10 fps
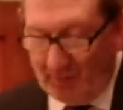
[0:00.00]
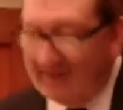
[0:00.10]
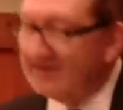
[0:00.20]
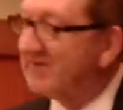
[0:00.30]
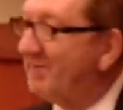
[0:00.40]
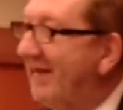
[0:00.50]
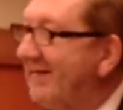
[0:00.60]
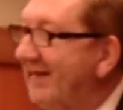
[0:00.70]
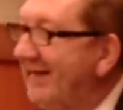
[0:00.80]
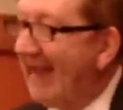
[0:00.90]
while
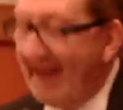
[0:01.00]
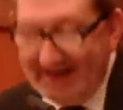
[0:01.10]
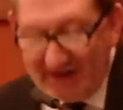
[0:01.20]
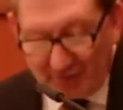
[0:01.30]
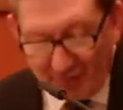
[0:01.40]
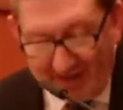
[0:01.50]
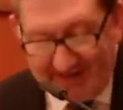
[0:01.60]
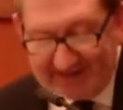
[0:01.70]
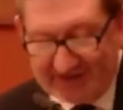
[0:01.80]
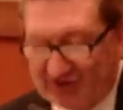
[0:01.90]
spending a
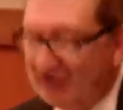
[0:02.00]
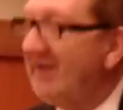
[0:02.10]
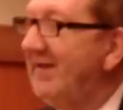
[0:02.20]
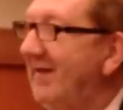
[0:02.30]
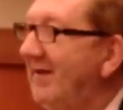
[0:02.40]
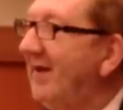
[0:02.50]
greater share